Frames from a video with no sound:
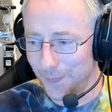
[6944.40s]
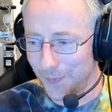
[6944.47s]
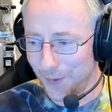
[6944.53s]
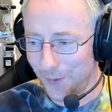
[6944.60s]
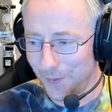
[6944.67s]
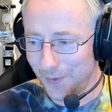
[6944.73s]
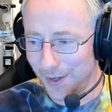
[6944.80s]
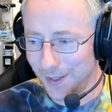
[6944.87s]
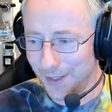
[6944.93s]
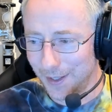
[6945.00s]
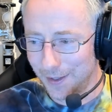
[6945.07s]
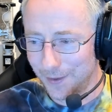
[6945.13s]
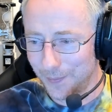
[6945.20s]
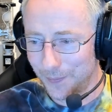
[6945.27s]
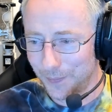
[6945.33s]
Alrighty.
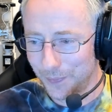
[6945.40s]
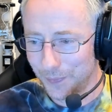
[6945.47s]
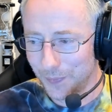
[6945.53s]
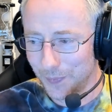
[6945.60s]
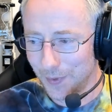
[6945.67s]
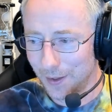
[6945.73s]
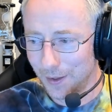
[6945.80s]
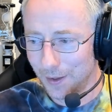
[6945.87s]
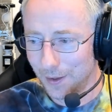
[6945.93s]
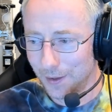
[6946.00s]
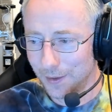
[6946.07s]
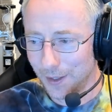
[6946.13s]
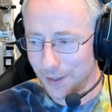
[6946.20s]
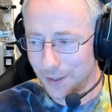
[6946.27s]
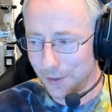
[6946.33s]

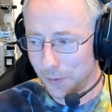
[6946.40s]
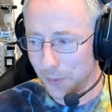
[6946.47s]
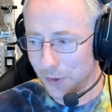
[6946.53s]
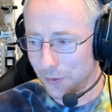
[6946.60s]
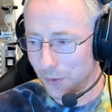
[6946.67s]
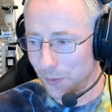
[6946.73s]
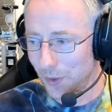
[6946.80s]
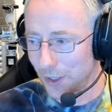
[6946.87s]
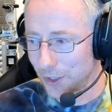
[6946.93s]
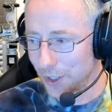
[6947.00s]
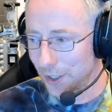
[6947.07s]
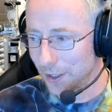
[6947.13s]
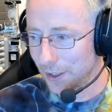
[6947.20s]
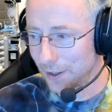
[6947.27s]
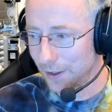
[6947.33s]
Thanks everybody for
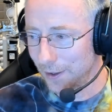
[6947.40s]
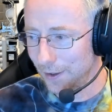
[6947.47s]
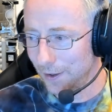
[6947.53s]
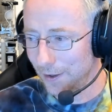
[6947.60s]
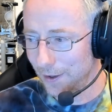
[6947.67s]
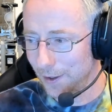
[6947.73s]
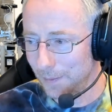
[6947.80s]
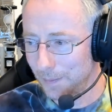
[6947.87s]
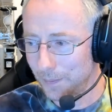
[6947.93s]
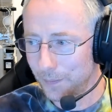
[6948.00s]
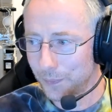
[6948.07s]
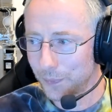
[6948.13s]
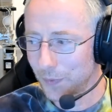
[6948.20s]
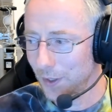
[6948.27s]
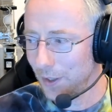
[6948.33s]
watching.
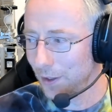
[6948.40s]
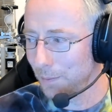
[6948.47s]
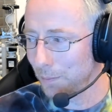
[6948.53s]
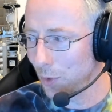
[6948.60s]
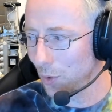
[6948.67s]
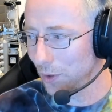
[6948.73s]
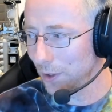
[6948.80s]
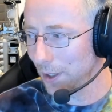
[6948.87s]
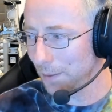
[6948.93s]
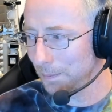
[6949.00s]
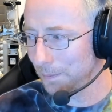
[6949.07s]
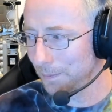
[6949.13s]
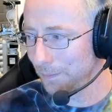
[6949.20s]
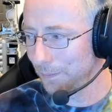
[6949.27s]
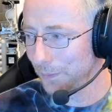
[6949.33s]
Gonna pull up
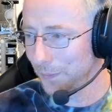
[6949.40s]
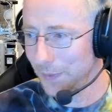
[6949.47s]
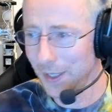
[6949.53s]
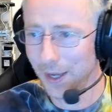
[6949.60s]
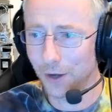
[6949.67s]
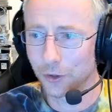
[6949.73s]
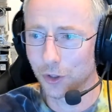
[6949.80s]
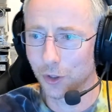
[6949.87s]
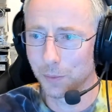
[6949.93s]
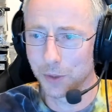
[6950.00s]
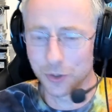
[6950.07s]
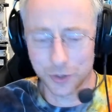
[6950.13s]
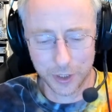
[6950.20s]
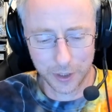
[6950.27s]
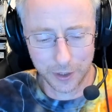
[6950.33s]
the outro
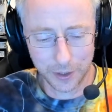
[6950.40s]
music.